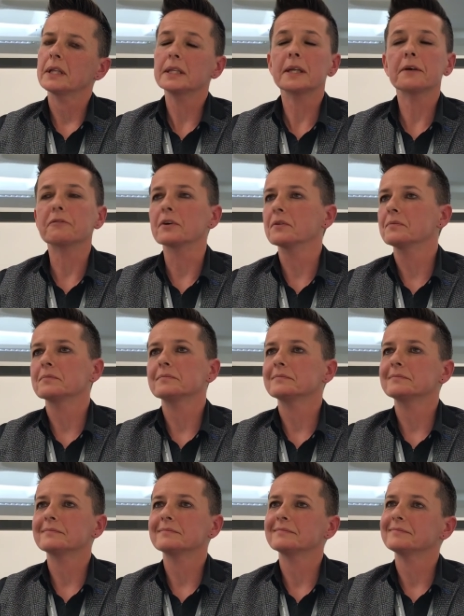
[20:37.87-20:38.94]
Never.
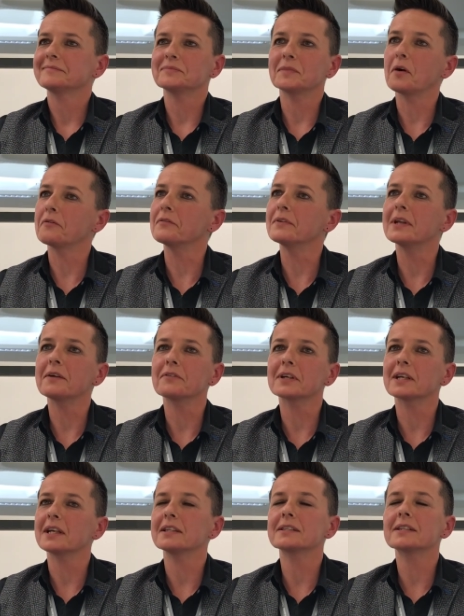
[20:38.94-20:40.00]
I've never.
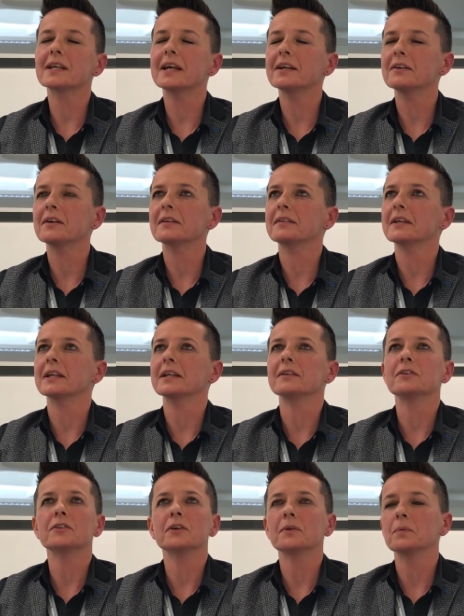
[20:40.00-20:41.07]
Get, the day I think,
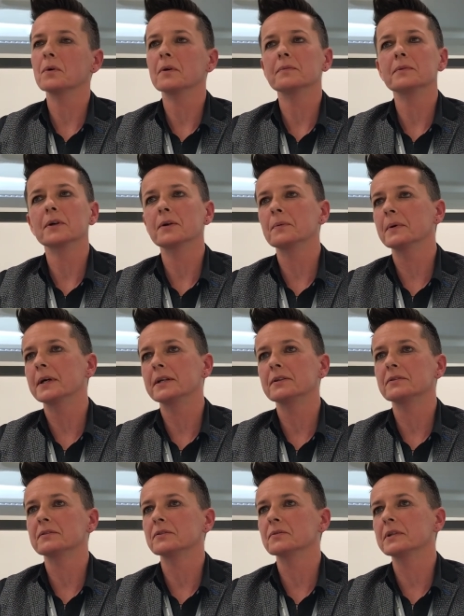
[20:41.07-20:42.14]
you know what? No way.
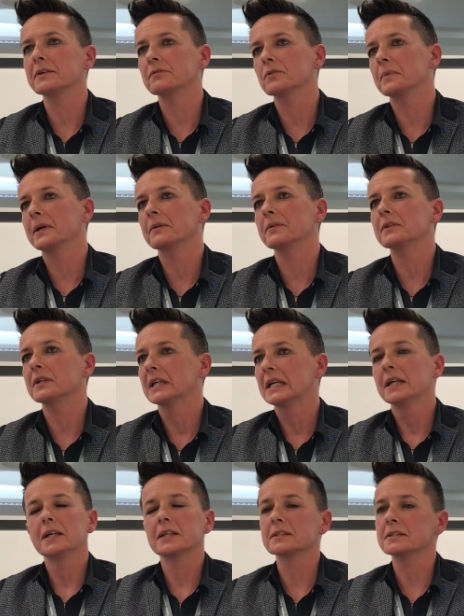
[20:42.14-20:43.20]
You'll never amount
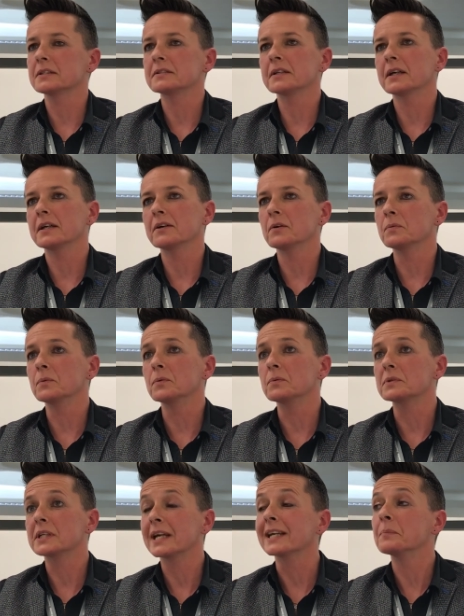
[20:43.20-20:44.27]
is the day I
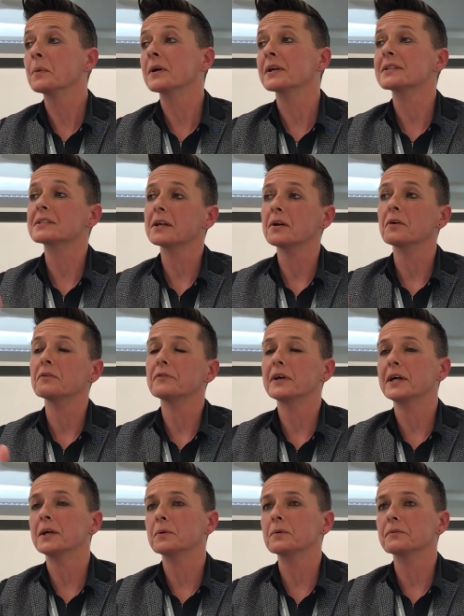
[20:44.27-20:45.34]
will take myself
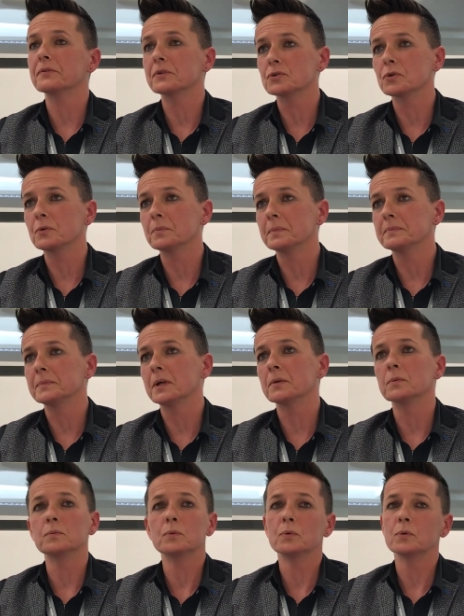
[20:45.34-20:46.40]
out of the job. I
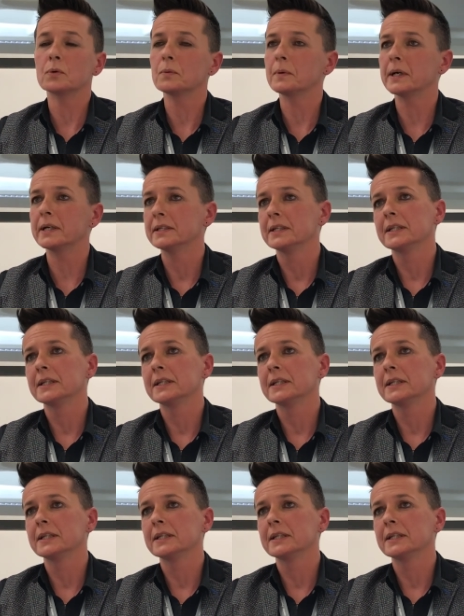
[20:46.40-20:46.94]
will walk away.